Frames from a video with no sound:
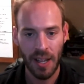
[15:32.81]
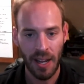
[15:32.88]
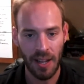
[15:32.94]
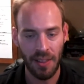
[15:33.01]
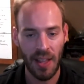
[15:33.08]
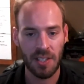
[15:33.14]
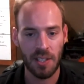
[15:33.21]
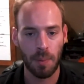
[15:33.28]

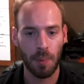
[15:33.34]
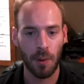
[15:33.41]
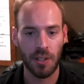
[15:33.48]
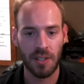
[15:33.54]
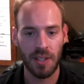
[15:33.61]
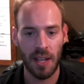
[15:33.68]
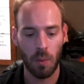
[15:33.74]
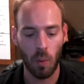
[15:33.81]
And that's the
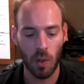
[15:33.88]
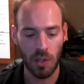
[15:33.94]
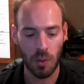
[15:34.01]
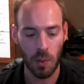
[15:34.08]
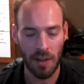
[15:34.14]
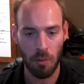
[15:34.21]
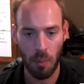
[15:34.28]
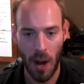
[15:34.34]
person that once
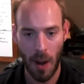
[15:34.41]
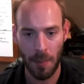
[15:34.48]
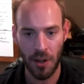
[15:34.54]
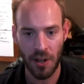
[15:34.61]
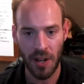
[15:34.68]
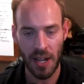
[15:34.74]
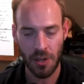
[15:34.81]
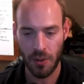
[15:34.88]
we have a property
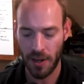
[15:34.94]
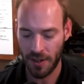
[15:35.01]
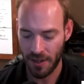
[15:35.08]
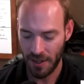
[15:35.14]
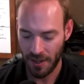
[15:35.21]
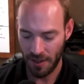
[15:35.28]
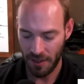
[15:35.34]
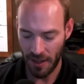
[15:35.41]
under contract,